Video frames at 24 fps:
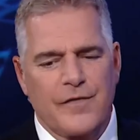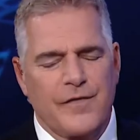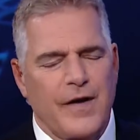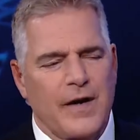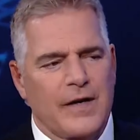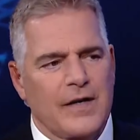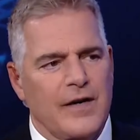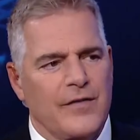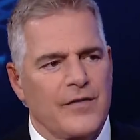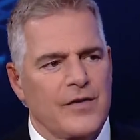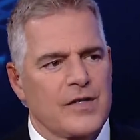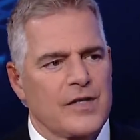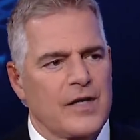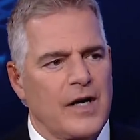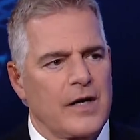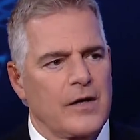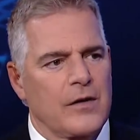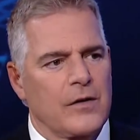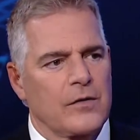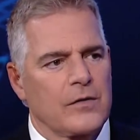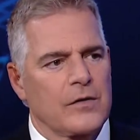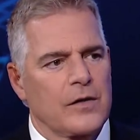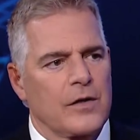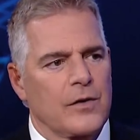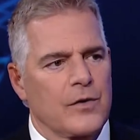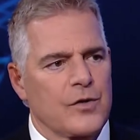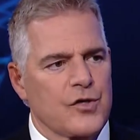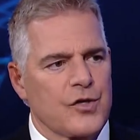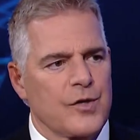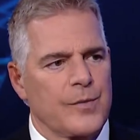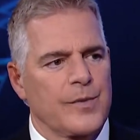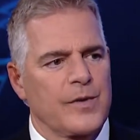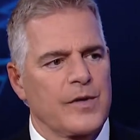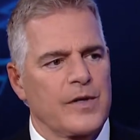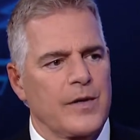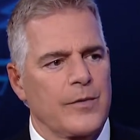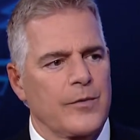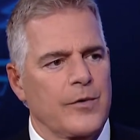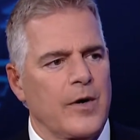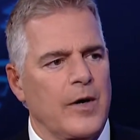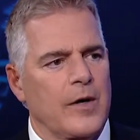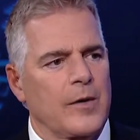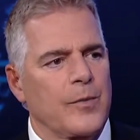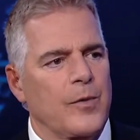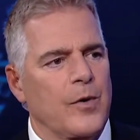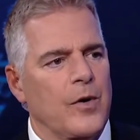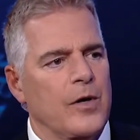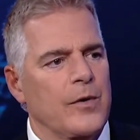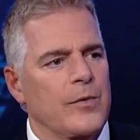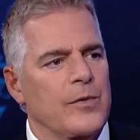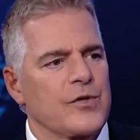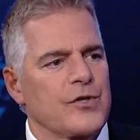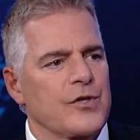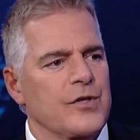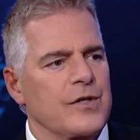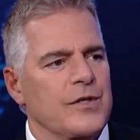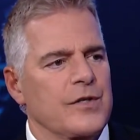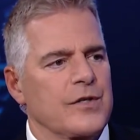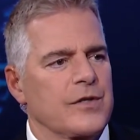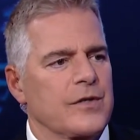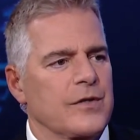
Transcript: fact, have a title and leadership of the Democratic Party, which is?